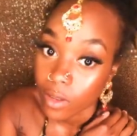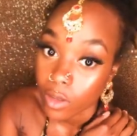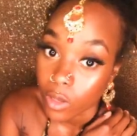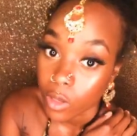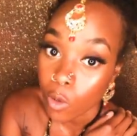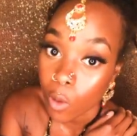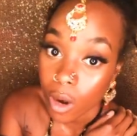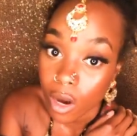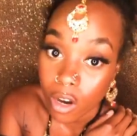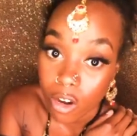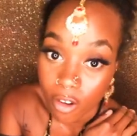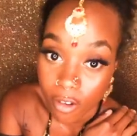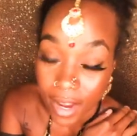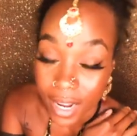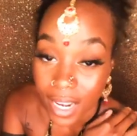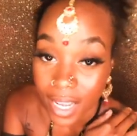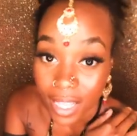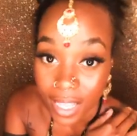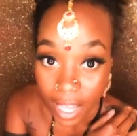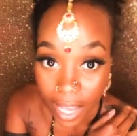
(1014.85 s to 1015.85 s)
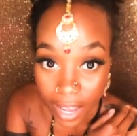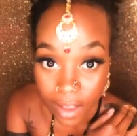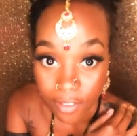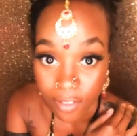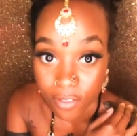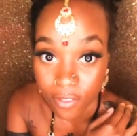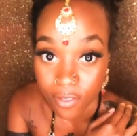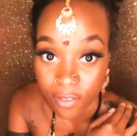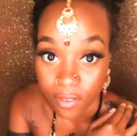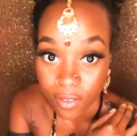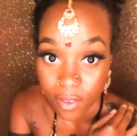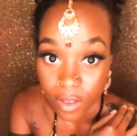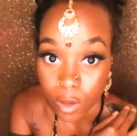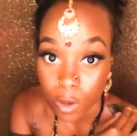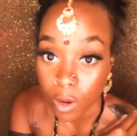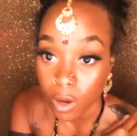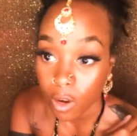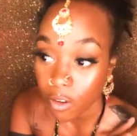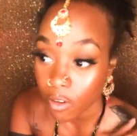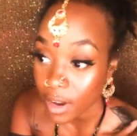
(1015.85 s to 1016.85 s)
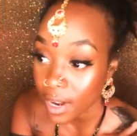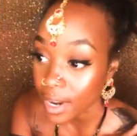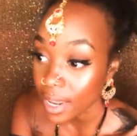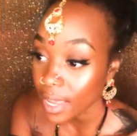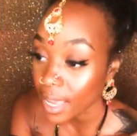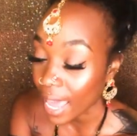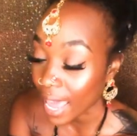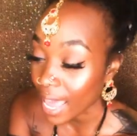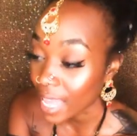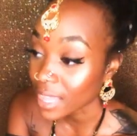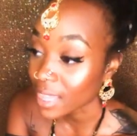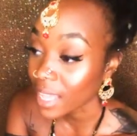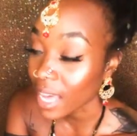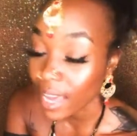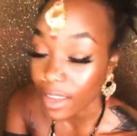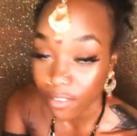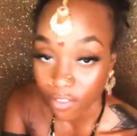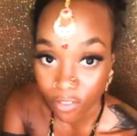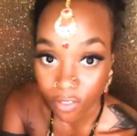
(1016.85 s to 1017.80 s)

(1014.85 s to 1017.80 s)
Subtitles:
You are creating life. You're creating a life